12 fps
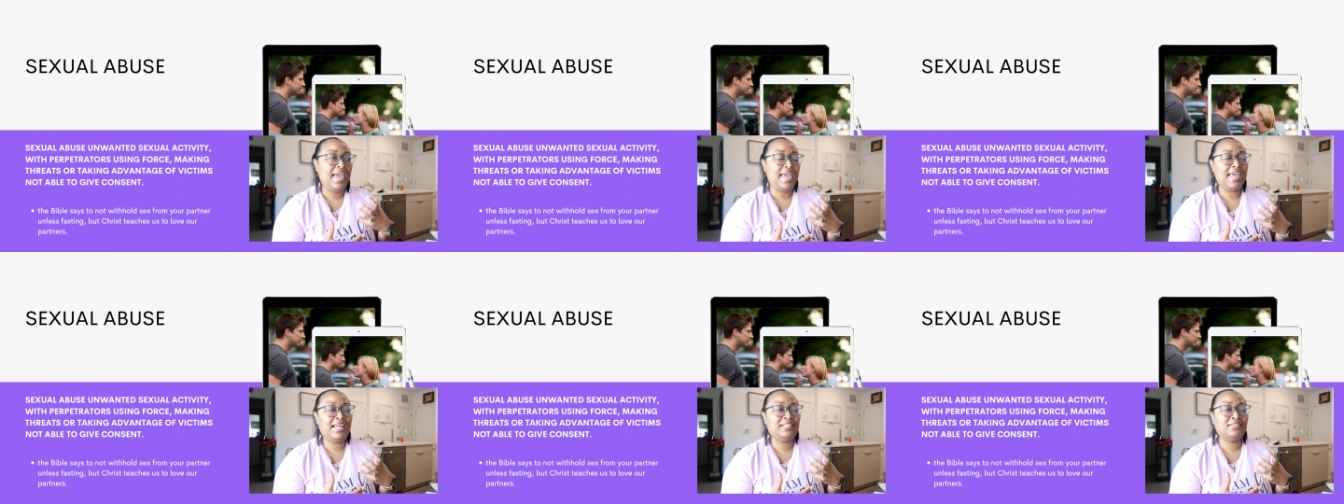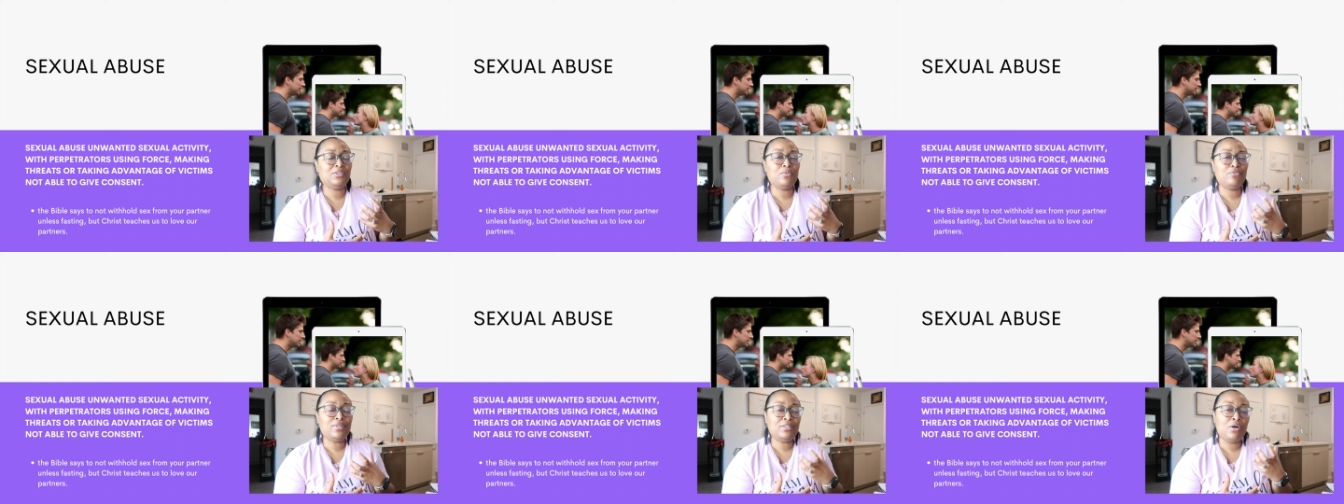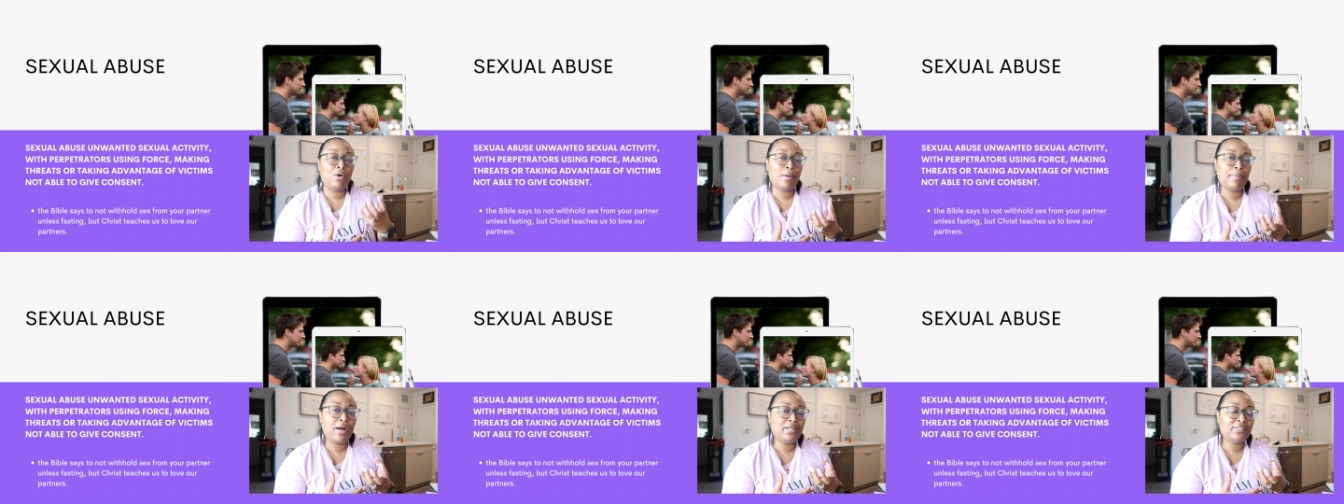and so if we know our
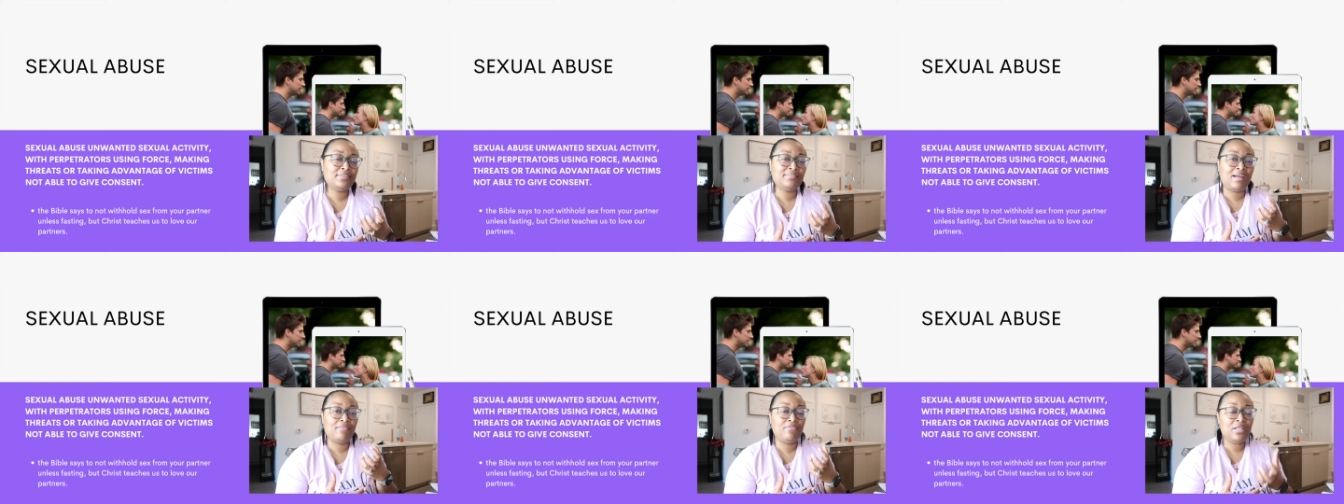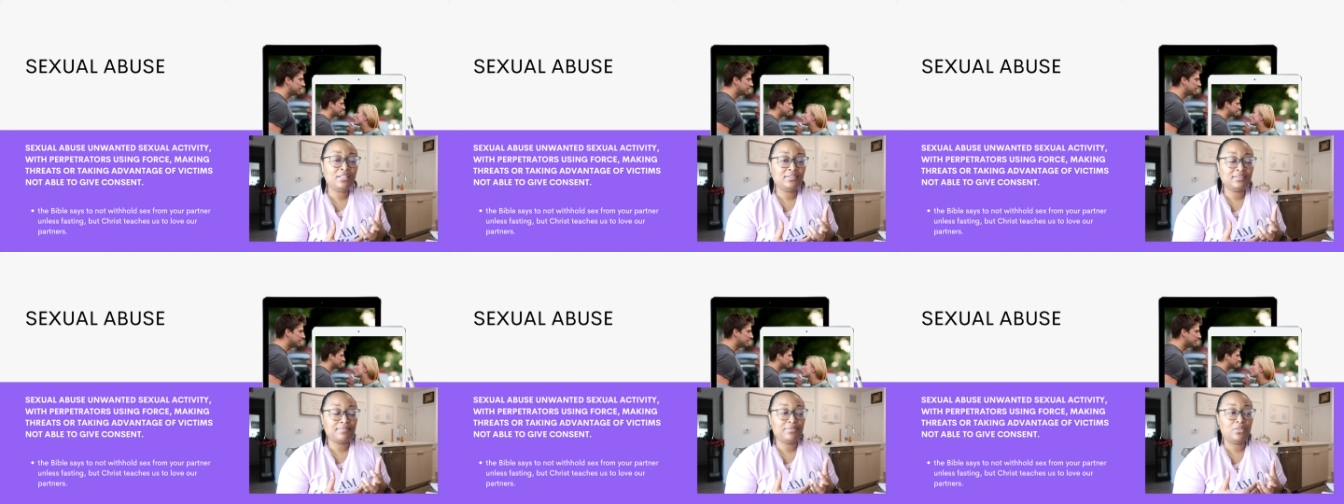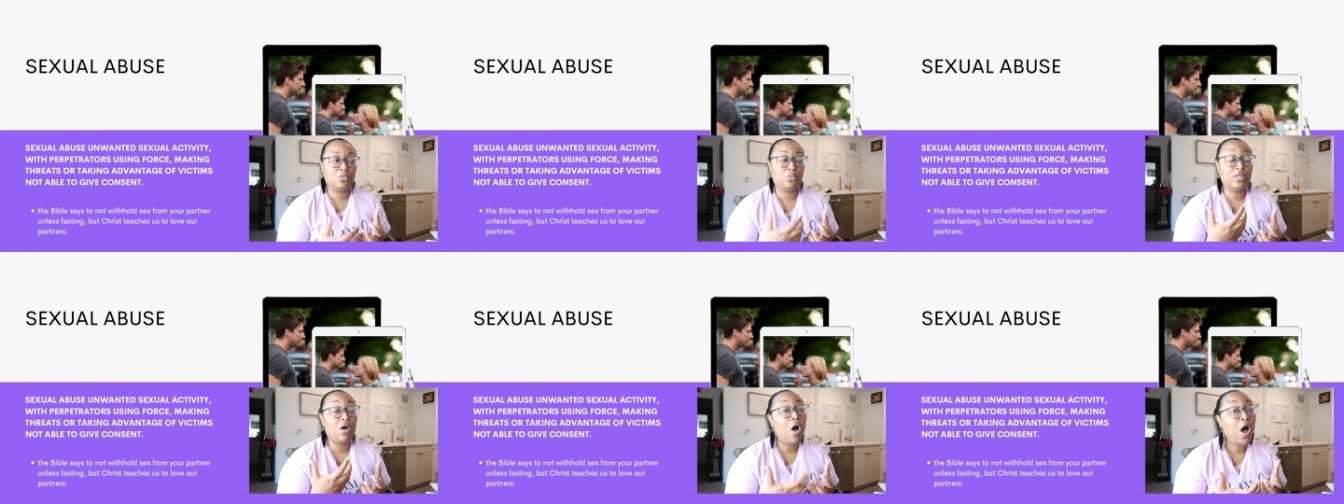partners not feeling something,
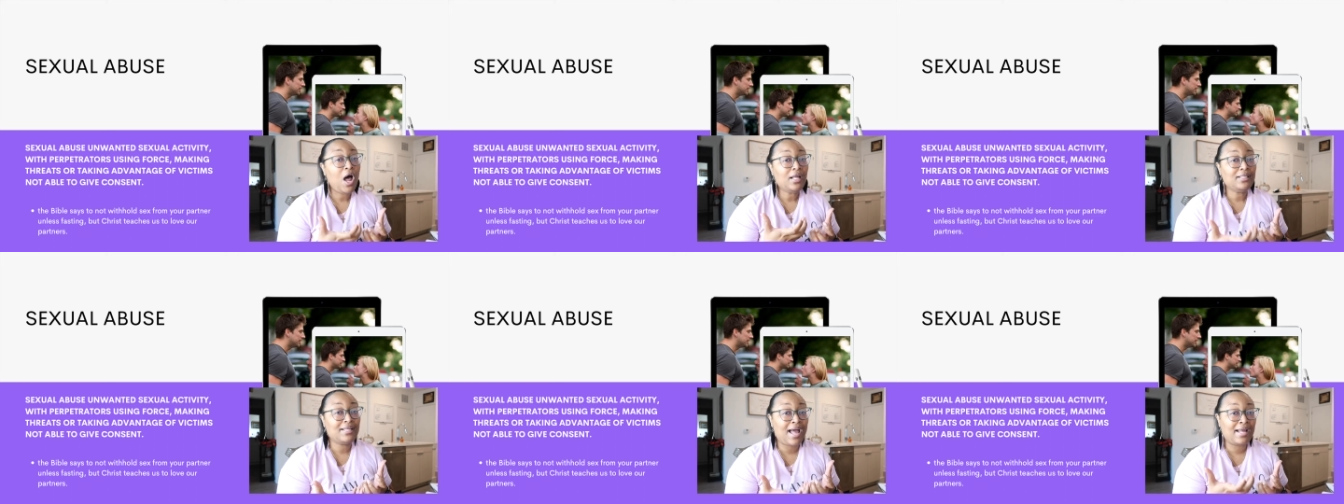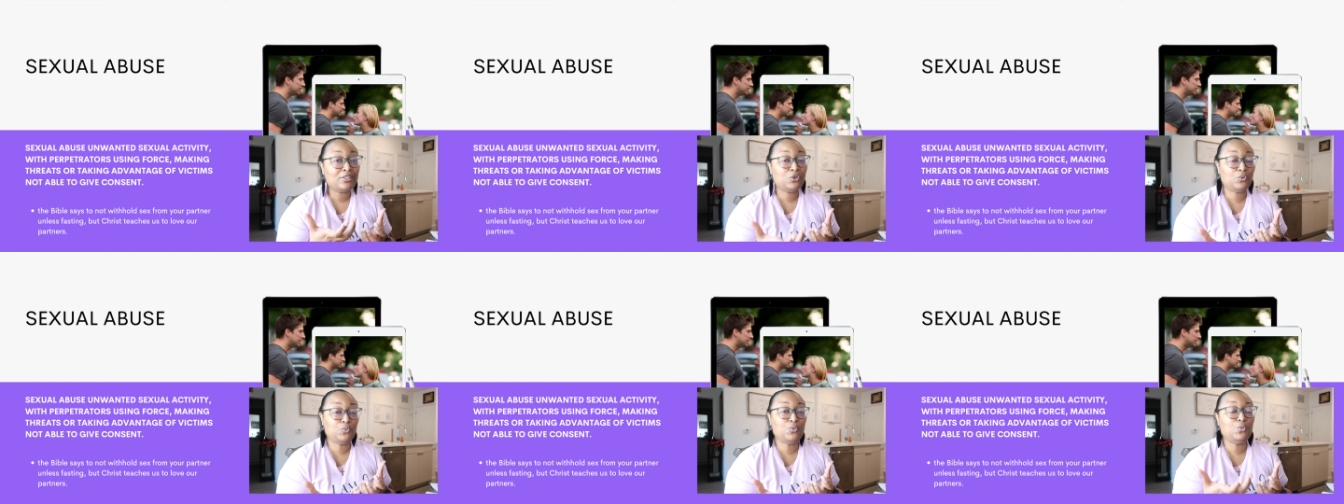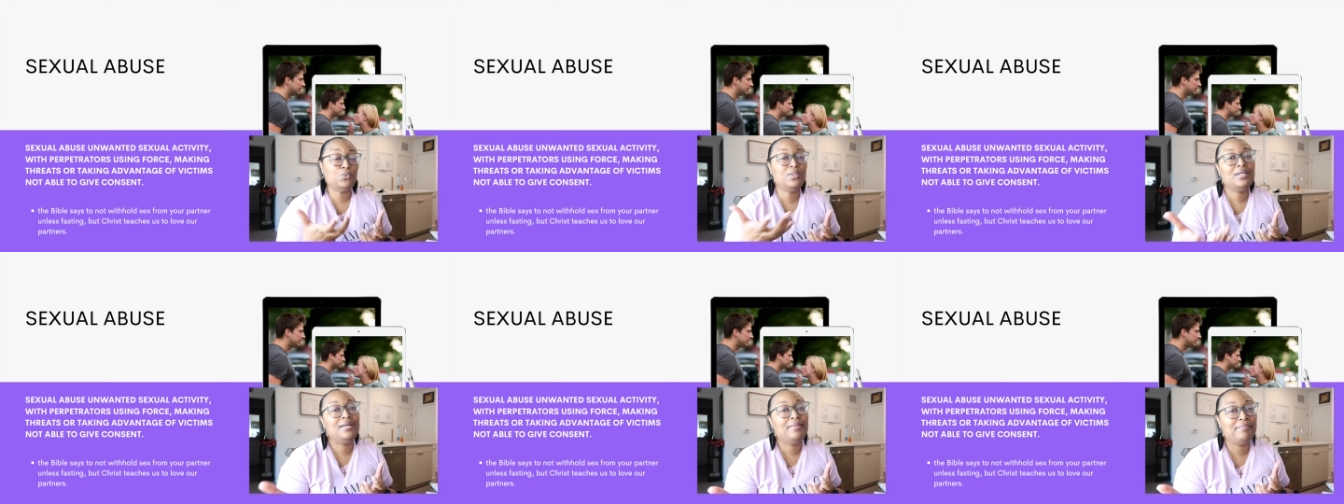we ought not to
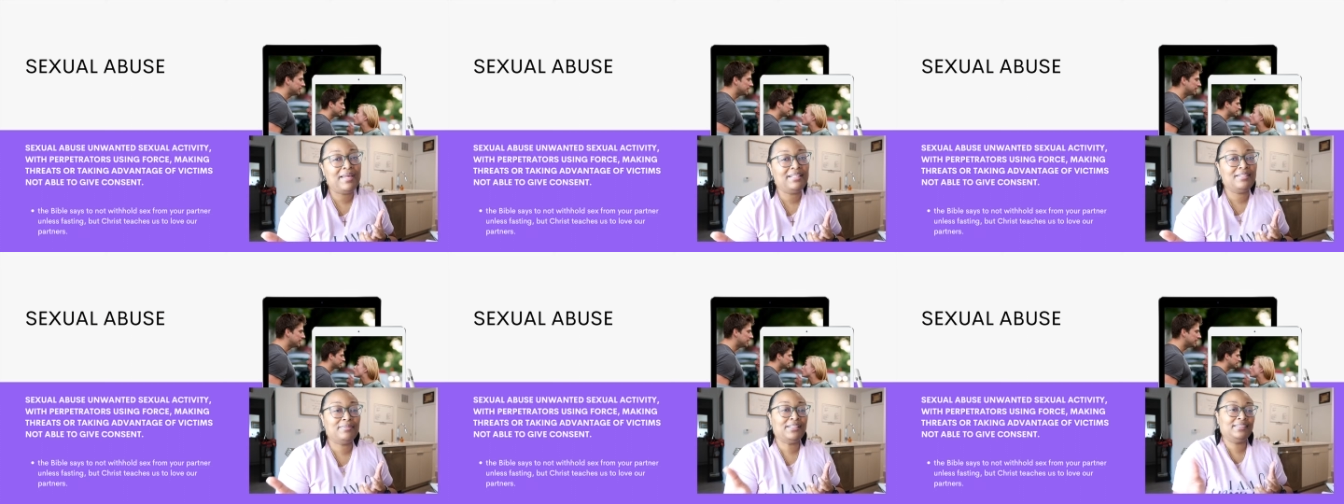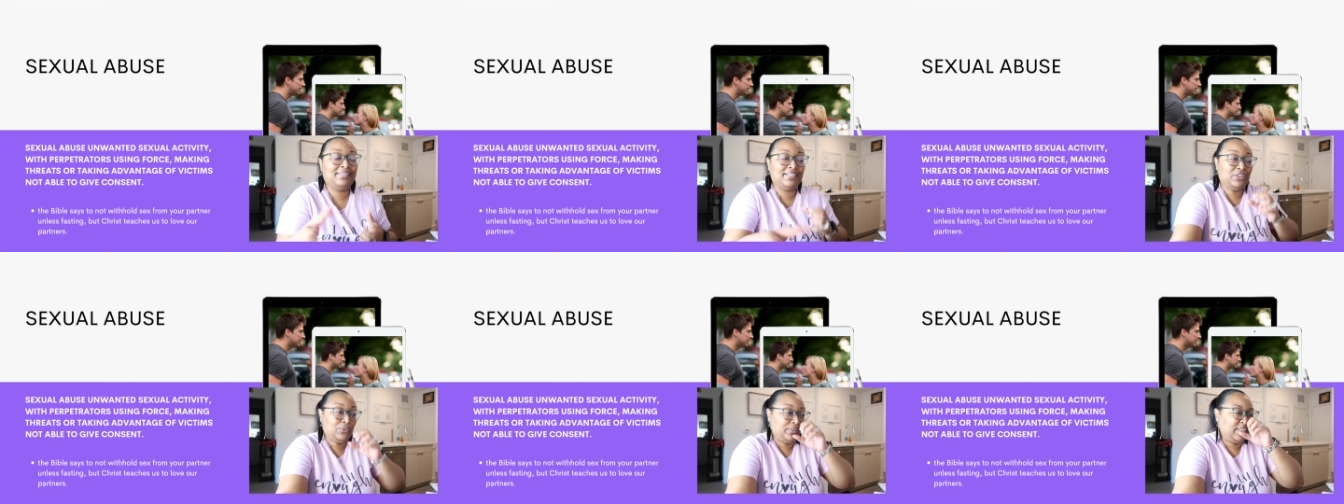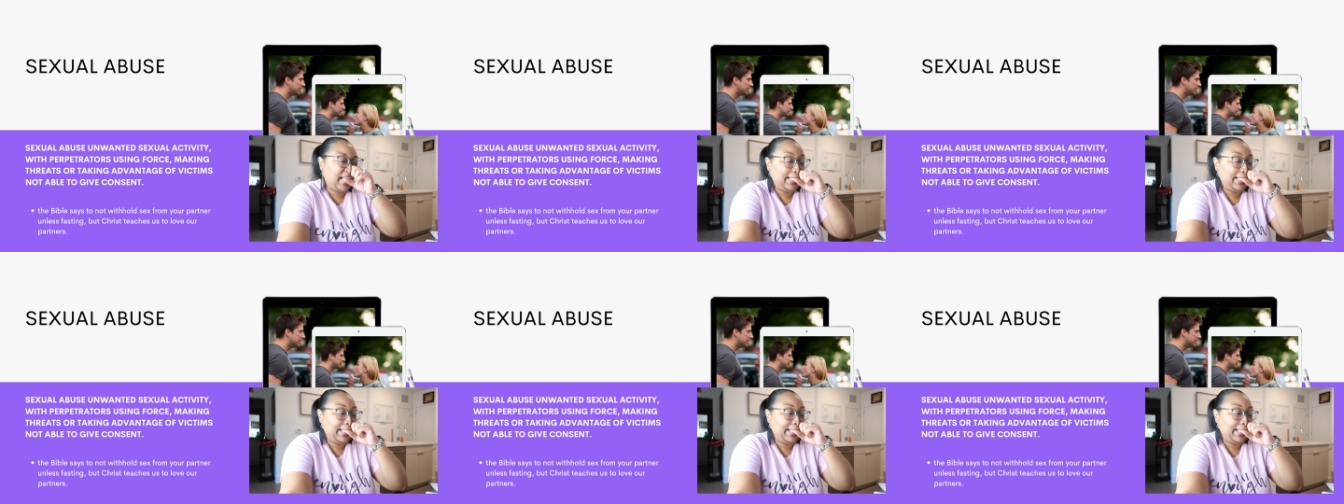make them consent to us.